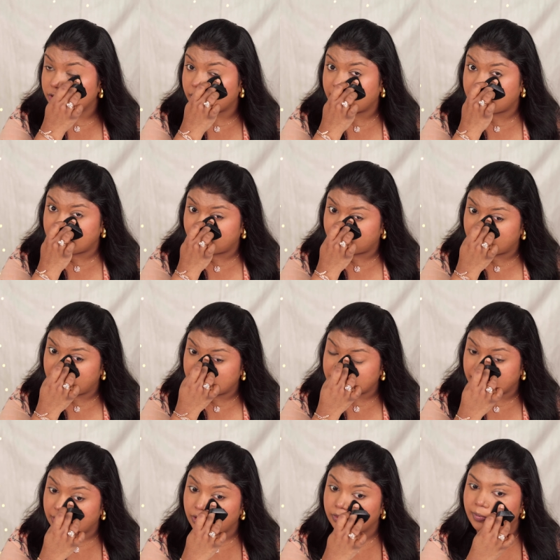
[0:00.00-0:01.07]
so you can definitely
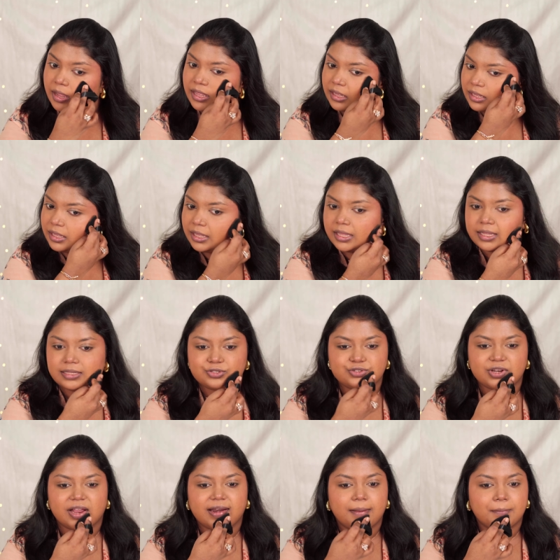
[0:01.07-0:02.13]
check out my
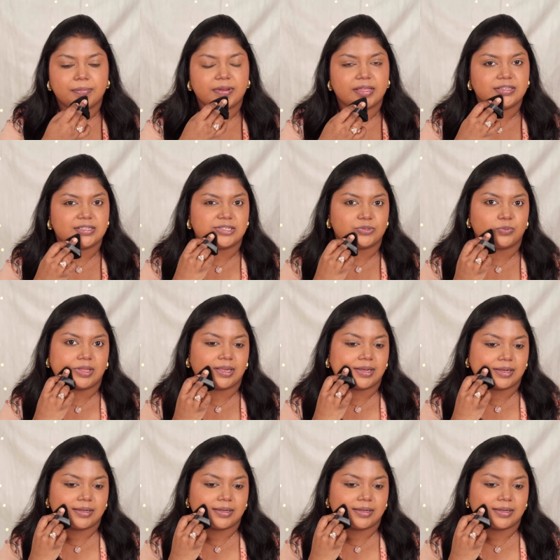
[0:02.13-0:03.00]
Instagram page as well.